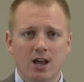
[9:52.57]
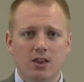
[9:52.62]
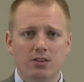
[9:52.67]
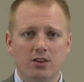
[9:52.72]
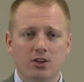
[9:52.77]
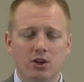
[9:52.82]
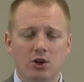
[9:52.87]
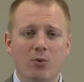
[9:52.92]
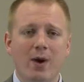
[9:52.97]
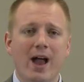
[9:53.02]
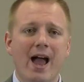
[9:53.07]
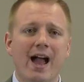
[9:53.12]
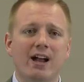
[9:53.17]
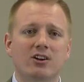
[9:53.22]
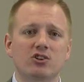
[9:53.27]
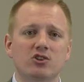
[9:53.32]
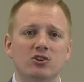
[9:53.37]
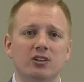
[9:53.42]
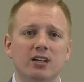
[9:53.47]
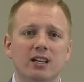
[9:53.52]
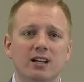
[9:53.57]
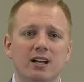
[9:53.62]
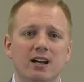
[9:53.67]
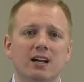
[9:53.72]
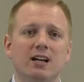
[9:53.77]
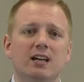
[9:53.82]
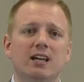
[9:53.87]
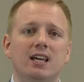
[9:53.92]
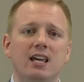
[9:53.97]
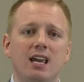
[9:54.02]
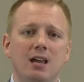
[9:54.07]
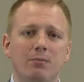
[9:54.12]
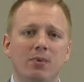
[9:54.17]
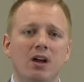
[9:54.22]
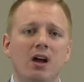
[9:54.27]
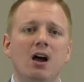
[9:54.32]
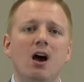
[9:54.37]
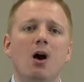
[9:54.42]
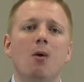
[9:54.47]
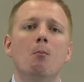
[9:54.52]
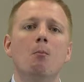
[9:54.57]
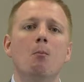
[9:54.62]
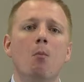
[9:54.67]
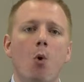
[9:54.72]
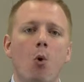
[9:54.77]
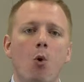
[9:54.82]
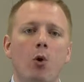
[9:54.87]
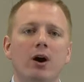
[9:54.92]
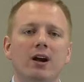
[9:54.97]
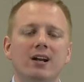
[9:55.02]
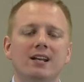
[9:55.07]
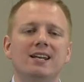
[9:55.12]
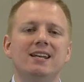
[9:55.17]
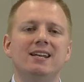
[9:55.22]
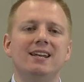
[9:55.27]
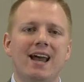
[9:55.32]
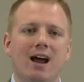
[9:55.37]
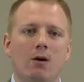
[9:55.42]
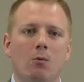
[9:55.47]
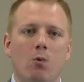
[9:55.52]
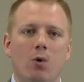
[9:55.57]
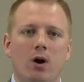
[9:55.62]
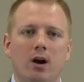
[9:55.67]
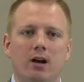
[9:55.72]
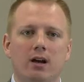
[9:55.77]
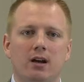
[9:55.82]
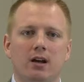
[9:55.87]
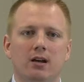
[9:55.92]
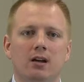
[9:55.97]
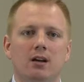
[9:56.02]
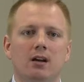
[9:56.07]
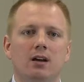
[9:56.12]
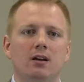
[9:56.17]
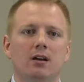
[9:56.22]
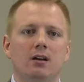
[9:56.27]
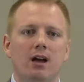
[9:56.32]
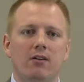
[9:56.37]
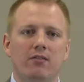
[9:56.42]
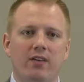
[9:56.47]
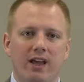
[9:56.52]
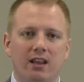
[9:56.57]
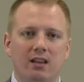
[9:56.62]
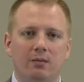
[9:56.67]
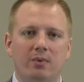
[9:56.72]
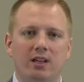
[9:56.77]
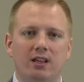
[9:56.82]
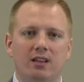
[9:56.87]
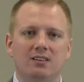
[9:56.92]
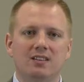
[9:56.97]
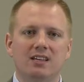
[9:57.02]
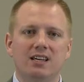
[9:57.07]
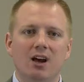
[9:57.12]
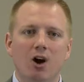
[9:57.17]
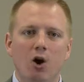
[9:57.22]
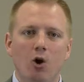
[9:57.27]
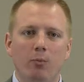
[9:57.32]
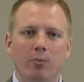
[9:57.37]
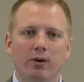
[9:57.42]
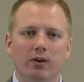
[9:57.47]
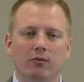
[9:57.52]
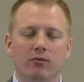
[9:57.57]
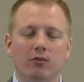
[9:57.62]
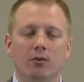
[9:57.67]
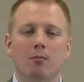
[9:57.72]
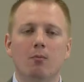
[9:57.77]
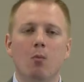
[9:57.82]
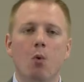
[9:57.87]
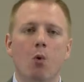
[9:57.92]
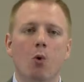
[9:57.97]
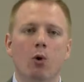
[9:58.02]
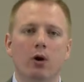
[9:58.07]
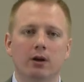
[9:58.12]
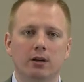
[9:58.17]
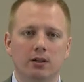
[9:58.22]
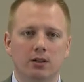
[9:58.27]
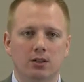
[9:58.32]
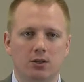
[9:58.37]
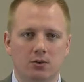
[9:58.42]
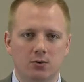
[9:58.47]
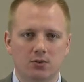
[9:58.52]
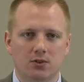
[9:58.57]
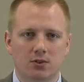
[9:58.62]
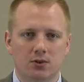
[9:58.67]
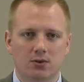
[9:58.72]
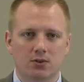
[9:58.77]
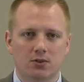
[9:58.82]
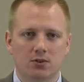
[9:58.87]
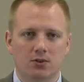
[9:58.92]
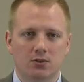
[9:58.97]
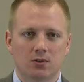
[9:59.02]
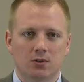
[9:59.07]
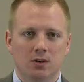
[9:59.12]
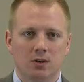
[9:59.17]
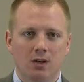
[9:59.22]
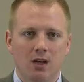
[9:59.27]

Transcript: then you actually keep more network availability open for more users.